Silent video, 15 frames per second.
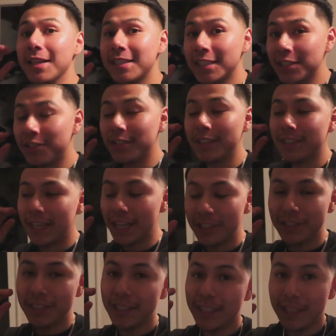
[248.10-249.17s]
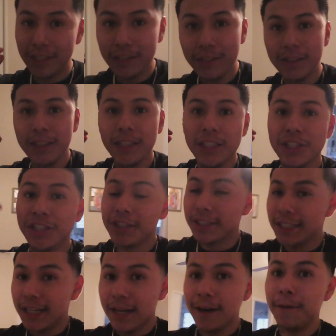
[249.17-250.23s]
my sister is actually here.
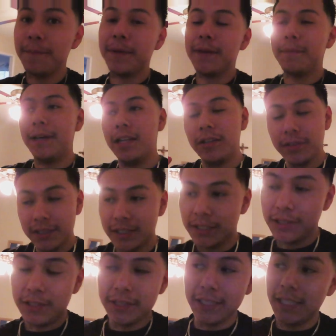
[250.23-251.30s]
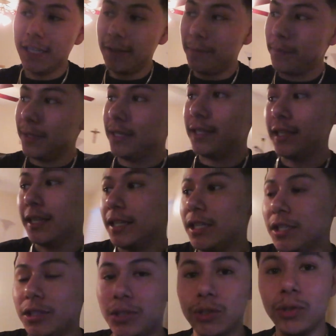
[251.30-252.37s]
She's gonna help me. My little sister's gonna help me.
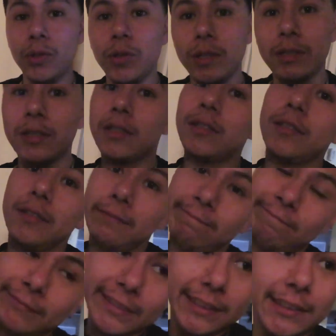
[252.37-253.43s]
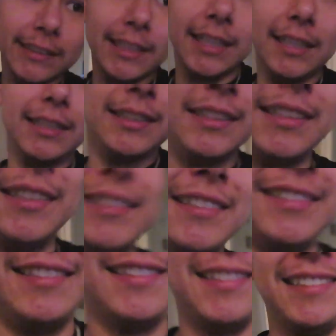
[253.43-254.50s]
So guys
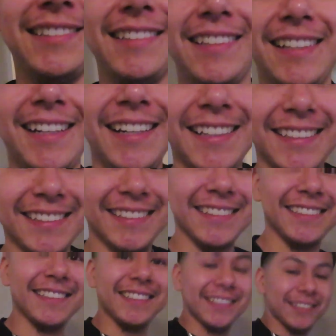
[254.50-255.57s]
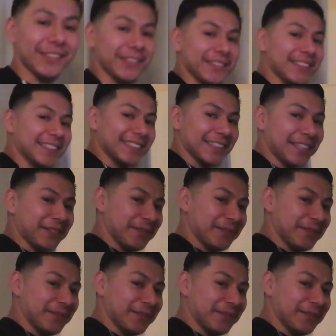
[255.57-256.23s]
guys here hold this